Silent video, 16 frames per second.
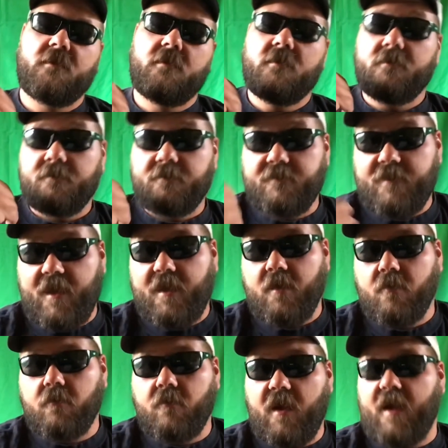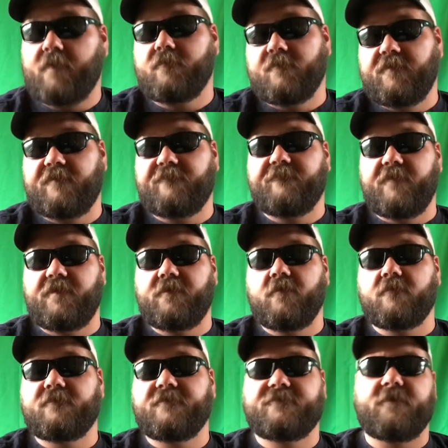now after this
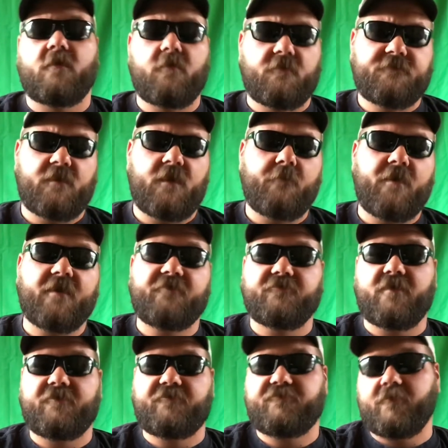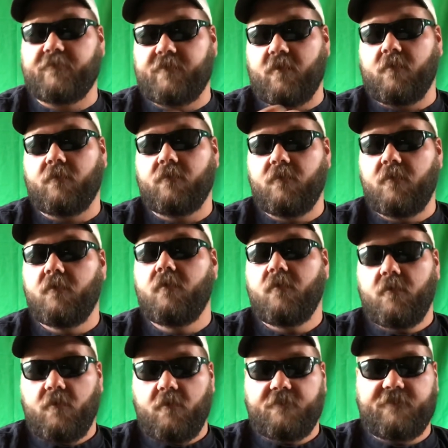video, so that I can try to show y'all
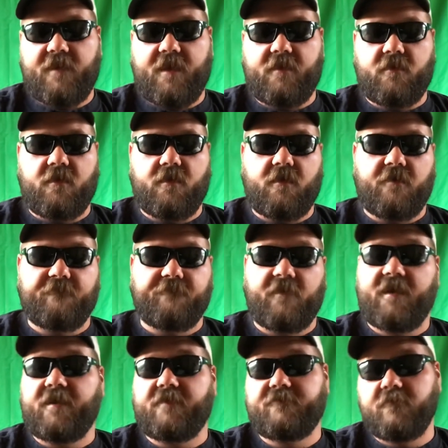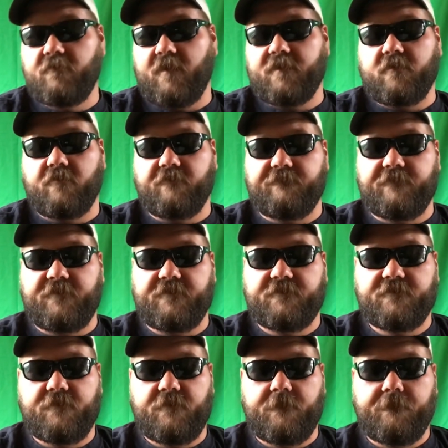that flathead do like
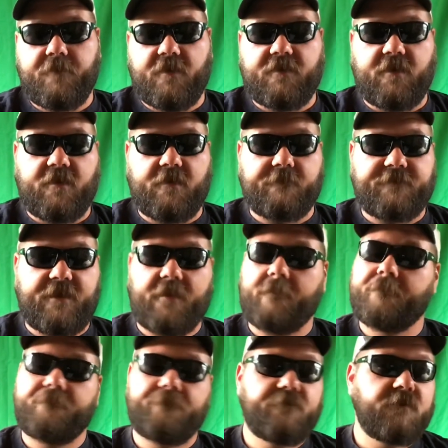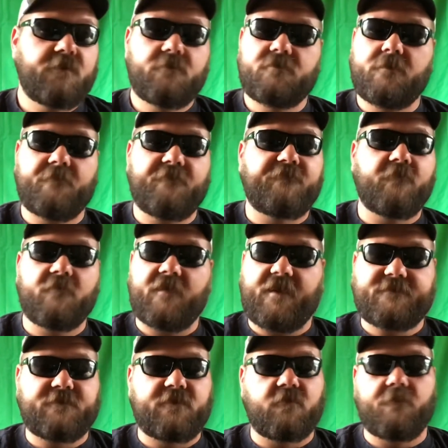goldfish. But yeah, number 4
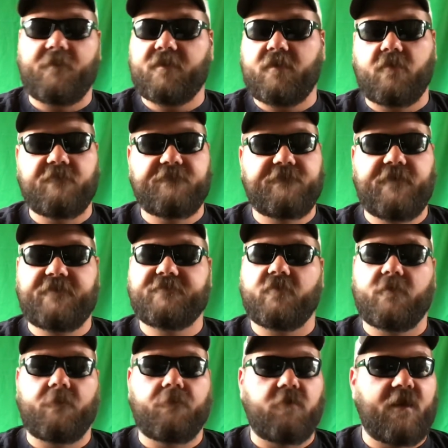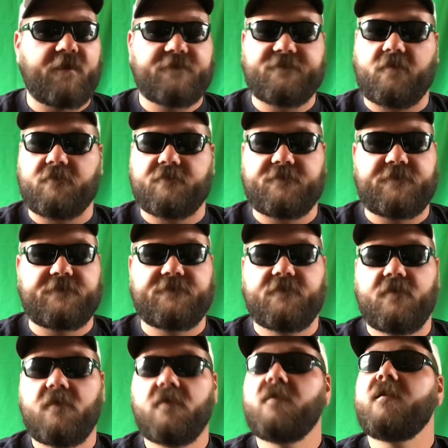has to go to my goldfish or black salties.
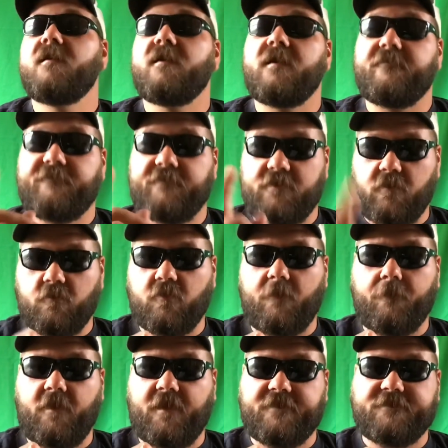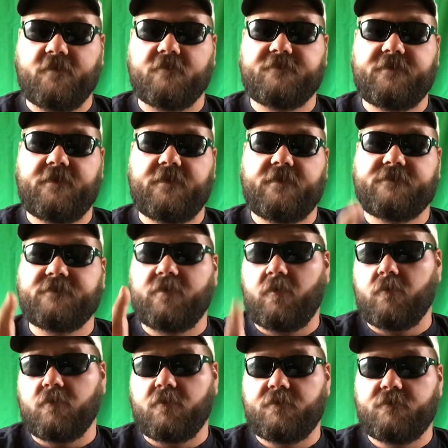If you don't know what black salty is,
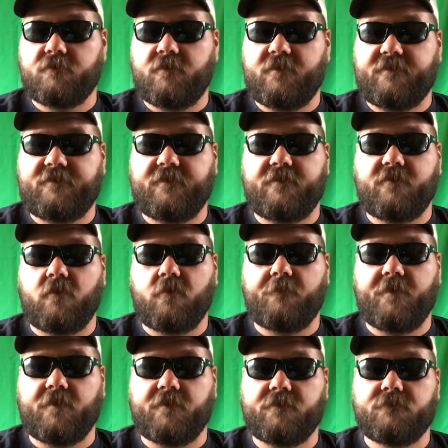Google it. It'll tell you all about it.